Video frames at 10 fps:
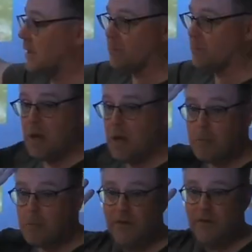gear with me.
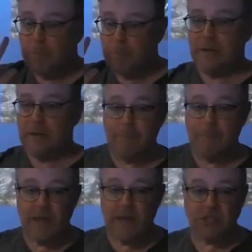My wife's completely
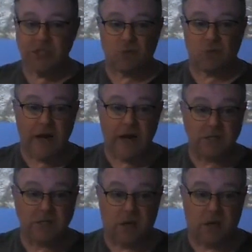happy with that because she's a writer.
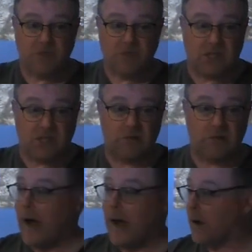She's like, I'm just going to sit and write